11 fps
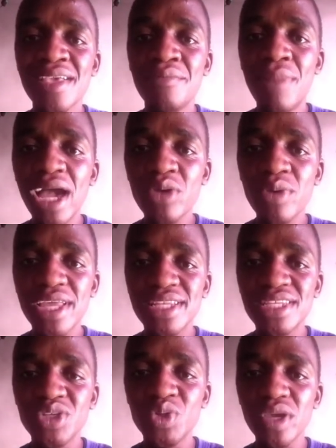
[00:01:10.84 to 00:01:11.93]
My word
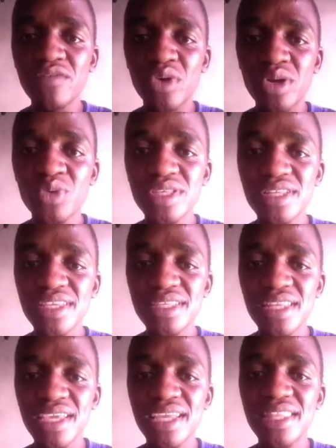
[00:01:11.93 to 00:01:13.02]
to everyone who is
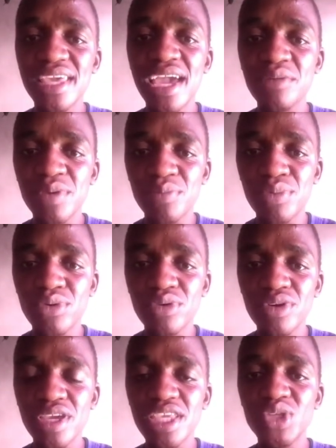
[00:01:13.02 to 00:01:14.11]
listening and the young people
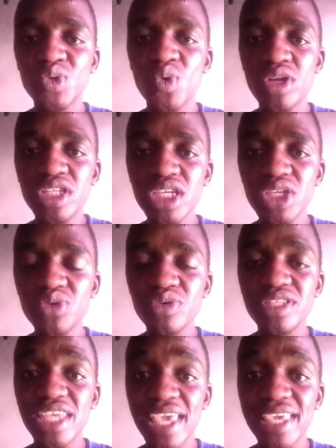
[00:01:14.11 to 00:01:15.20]
is to continue
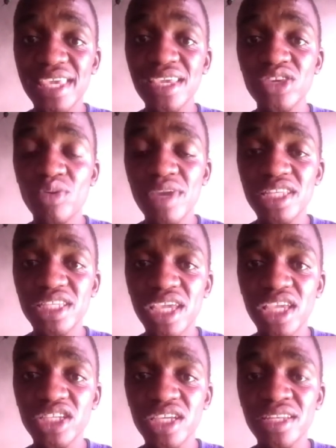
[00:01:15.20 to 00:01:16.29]
taking your
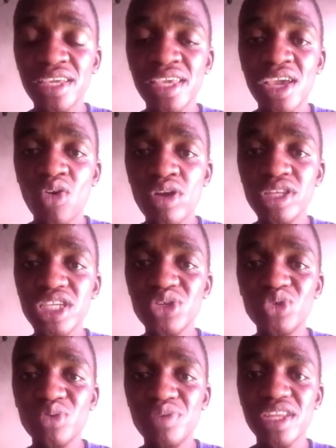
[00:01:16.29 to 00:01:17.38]
medication, continue
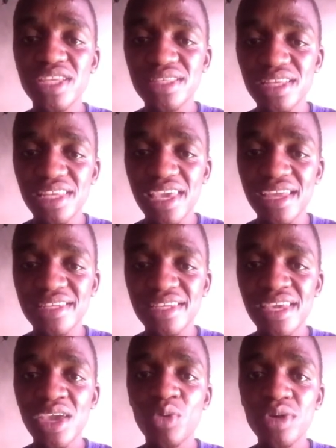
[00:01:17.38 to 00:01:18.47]
to be resilient.
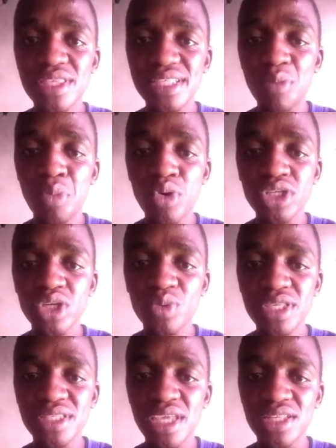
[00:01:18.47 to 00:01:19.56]
With support, we
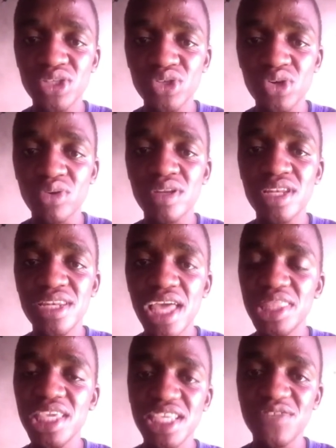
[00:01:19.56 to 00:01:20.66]
stand strong.
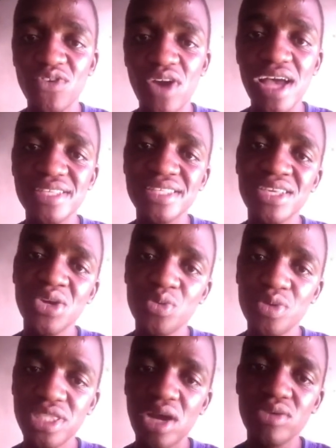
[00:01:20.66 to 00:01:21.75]
Nothing is for us
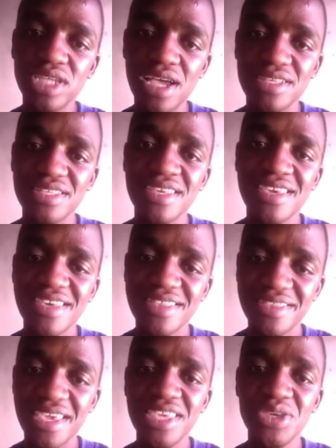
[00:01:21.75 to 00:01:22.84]
without us.
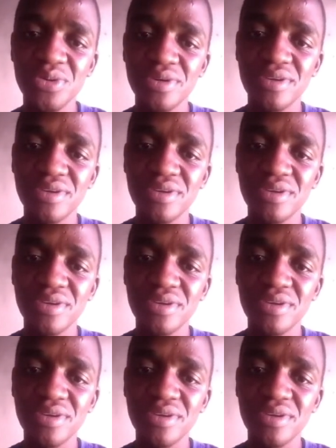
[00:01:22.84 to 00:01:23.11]
Thank you.